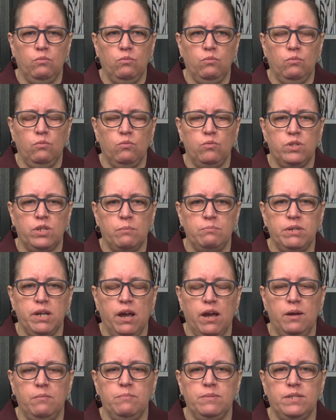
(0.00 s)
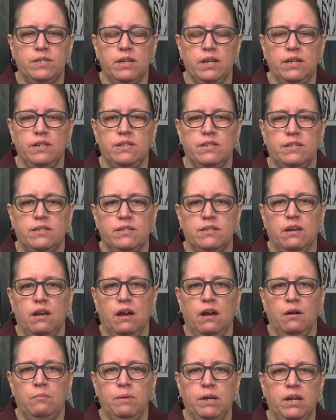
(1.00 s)
sometimes it's
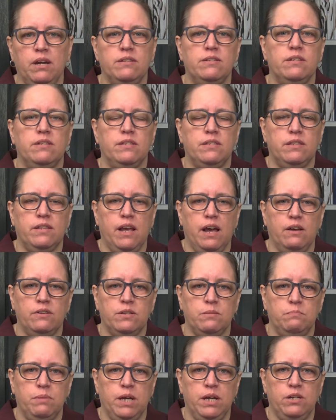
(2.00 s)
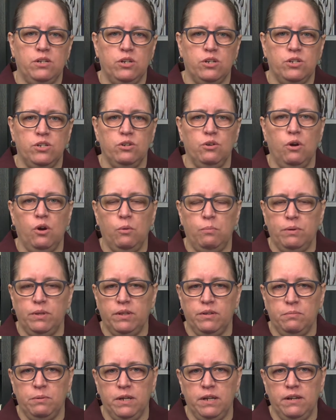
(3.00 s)
because it's 1,000 pages, you open the
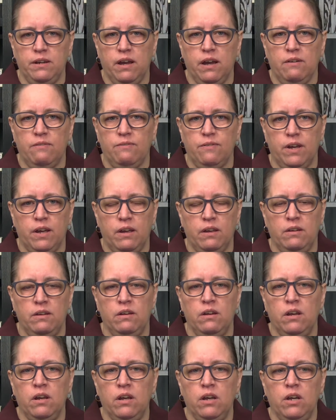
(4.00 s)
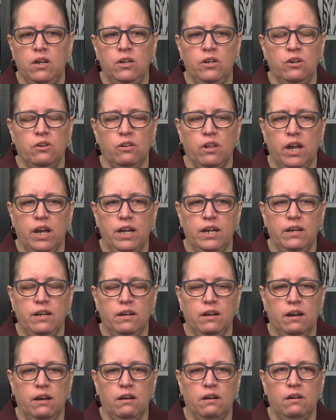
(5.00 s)
PDF and you're
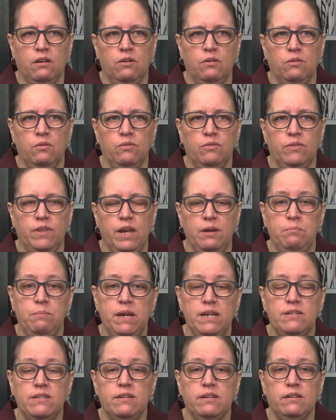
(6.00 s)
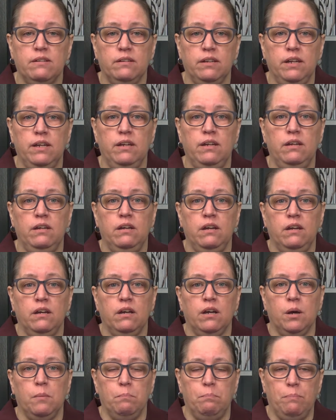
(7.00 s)
like, they basically
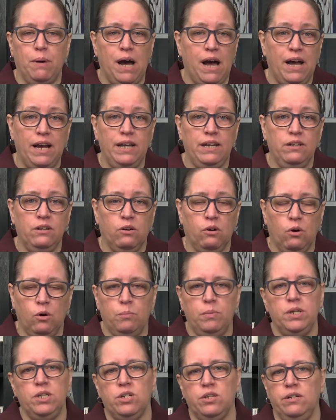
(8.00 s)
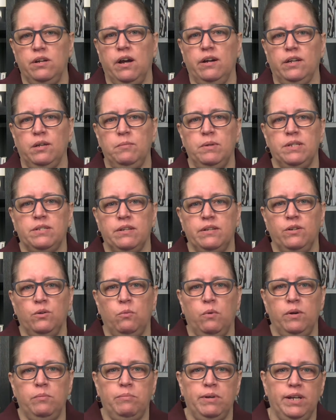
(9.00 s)
combined a whole bunch of documents into
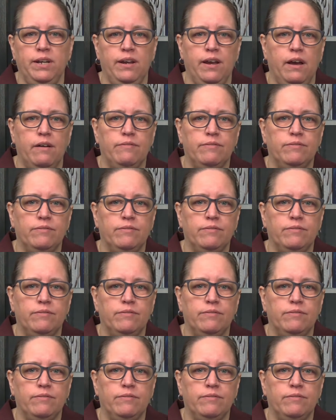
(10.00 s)
one PDF.